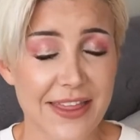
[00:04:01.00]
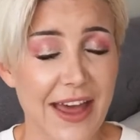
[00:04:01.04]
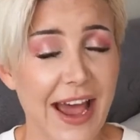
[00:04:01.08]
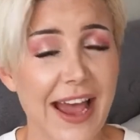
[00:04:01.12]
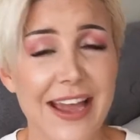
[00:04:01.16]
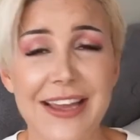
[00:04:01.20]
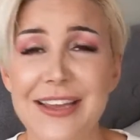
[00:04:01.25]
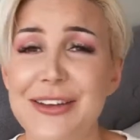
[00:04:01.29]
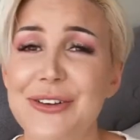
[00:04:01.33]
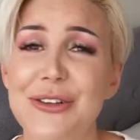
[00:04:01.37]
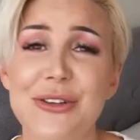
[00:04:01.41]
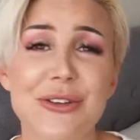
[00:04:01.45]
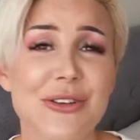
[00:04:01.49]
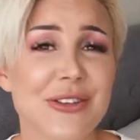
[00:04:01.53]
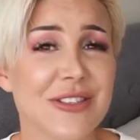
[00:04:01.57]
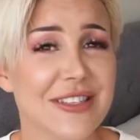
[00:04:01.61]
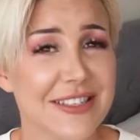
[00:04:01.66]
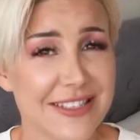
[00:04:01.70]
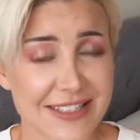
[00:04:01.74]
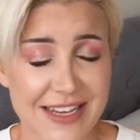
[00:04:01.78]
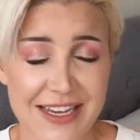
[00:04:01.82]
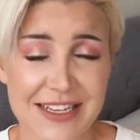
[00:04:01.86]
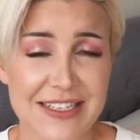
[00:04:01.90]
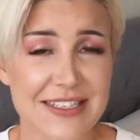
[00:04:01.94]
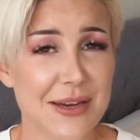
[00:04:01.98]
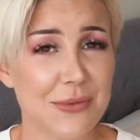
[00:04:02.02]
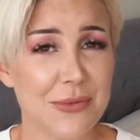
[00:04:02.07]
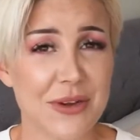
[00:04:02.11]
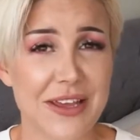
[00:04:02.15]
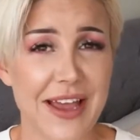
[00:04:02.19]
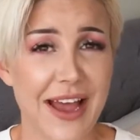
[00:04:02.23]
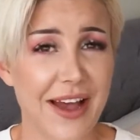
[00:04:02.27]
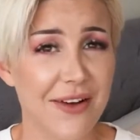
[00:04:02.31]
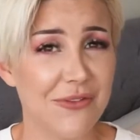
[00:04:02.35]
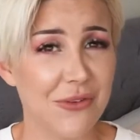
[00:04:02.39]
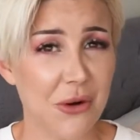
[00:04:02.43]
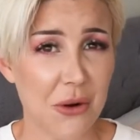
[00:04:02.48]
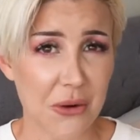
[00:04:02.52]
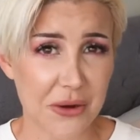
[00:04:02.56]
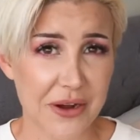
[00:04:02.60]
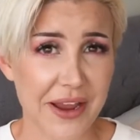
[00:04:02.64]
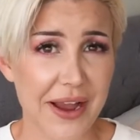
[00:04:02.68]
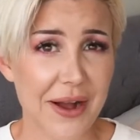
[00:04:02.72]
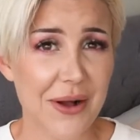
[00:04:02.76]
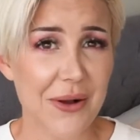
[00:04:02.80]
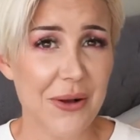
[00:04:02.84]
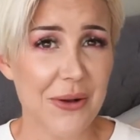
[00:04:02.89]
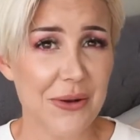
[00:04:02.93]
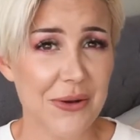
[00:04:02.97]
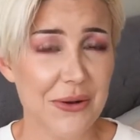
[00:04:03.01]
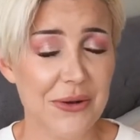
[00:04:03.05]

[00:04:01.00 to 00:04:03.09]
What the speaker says: that includes sex that we have on our